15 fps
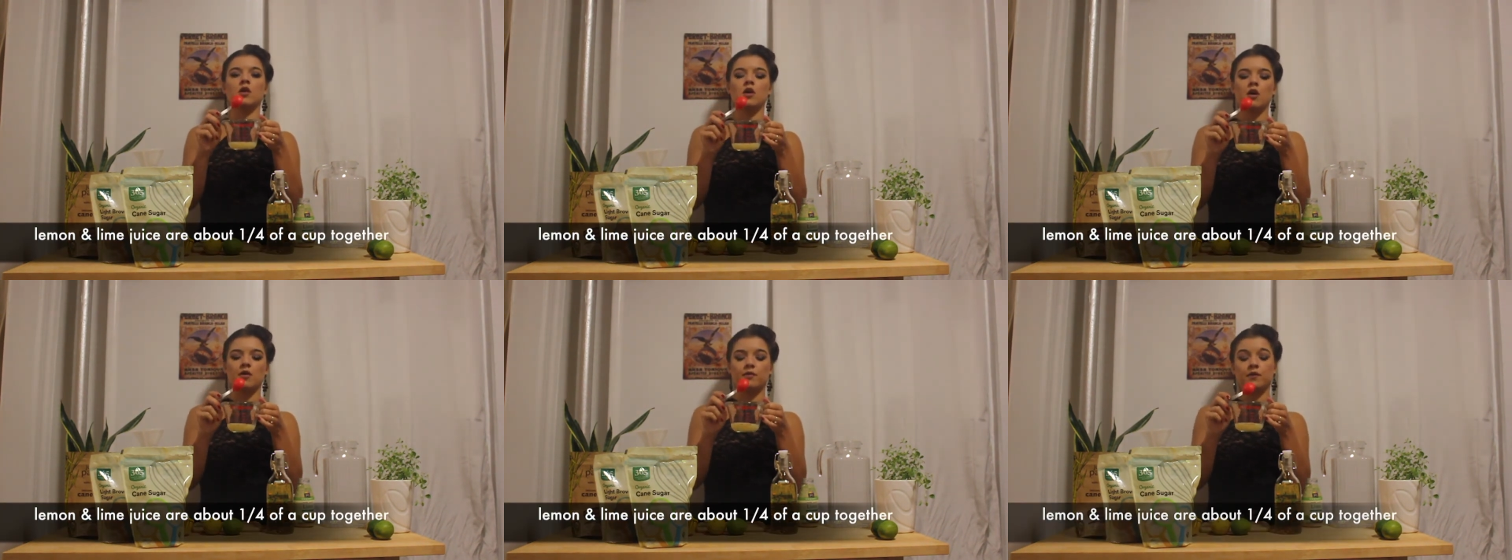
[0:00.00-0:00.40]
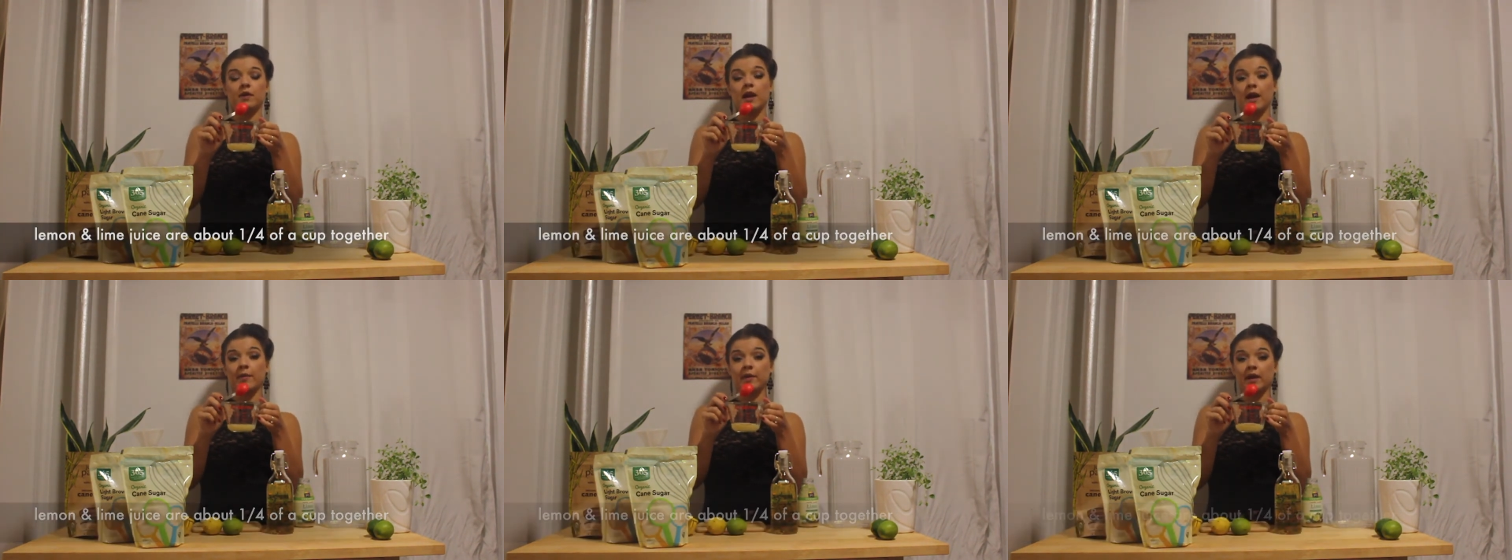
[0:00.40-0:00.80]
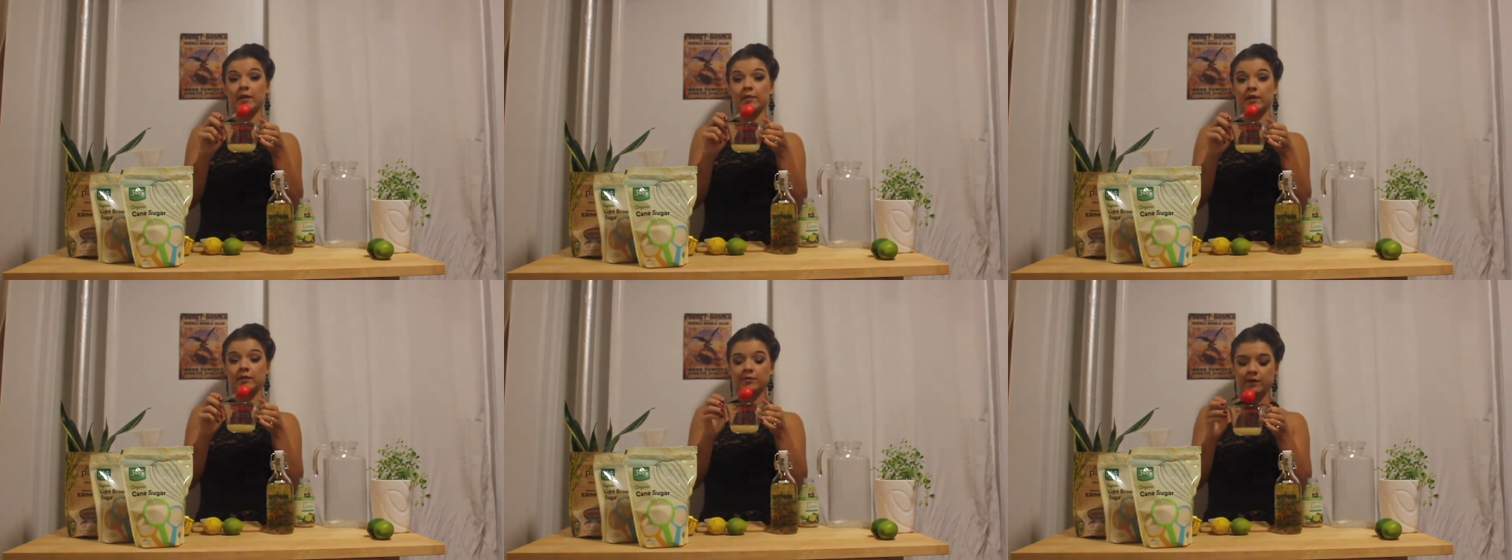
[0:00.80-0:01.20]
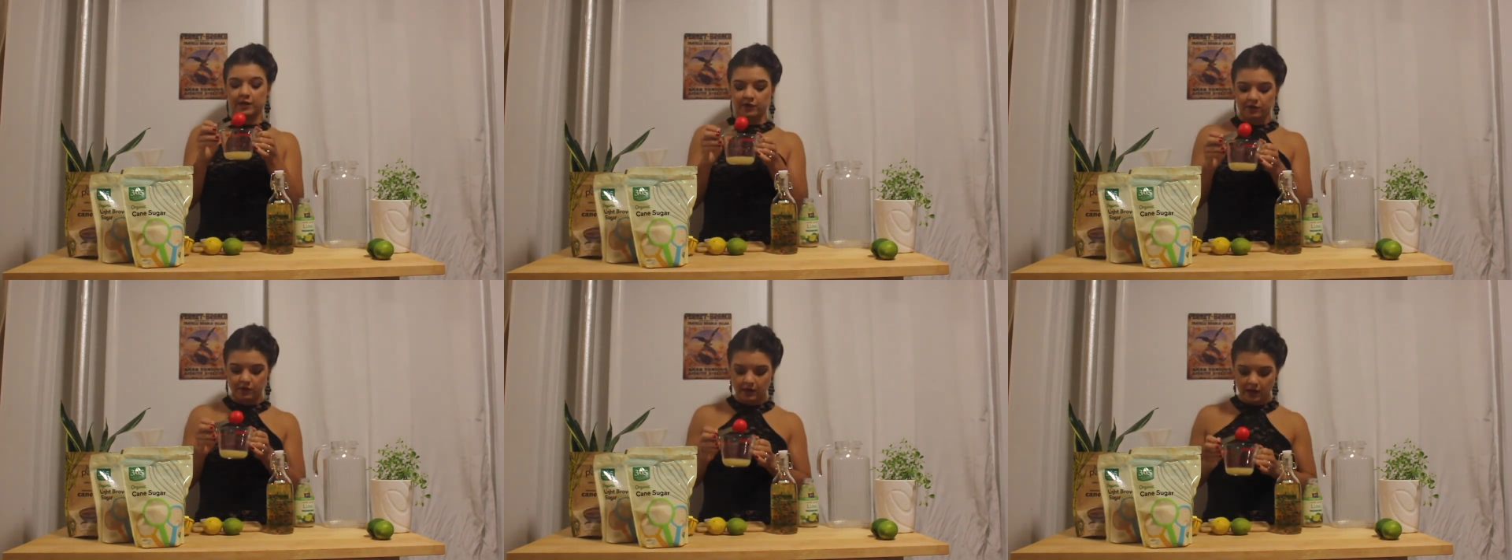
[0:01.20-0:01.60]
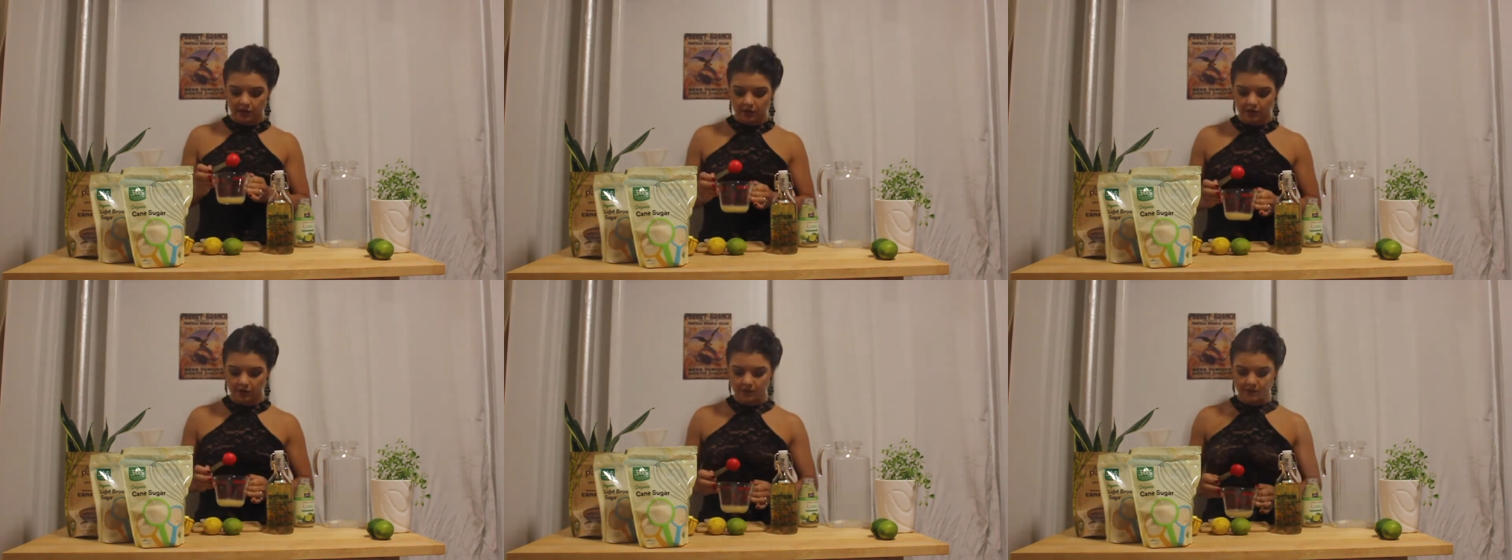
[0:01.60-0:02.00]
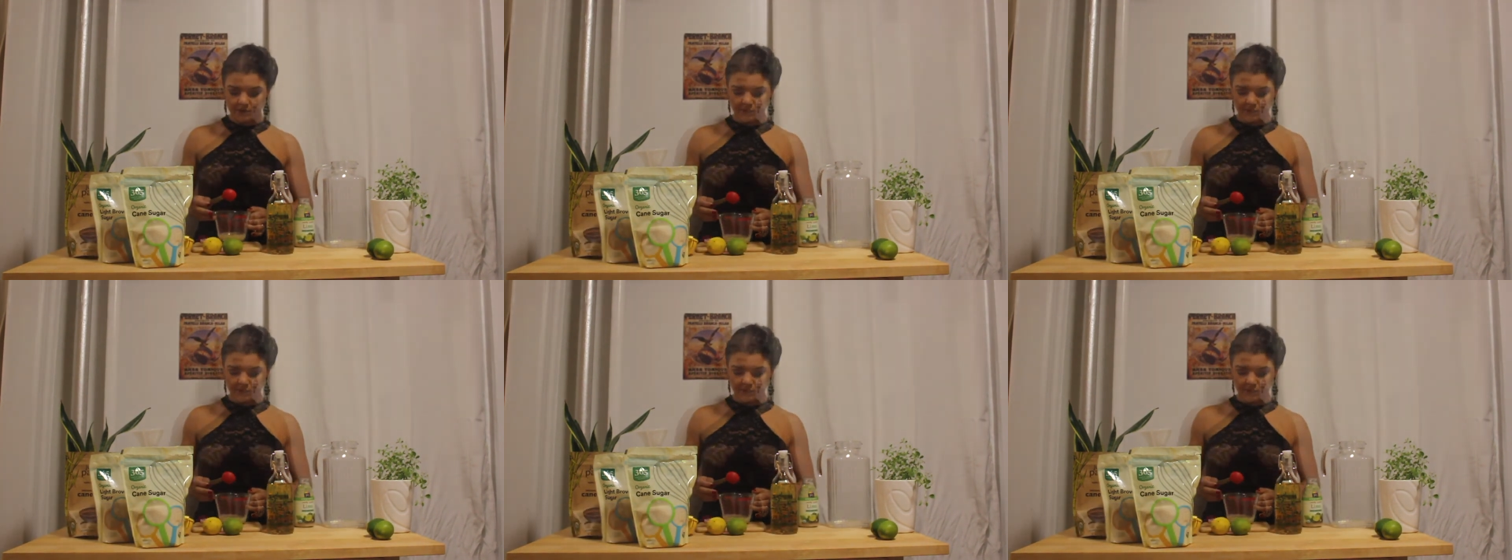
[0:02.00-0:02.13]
of lime and lemon mixed together.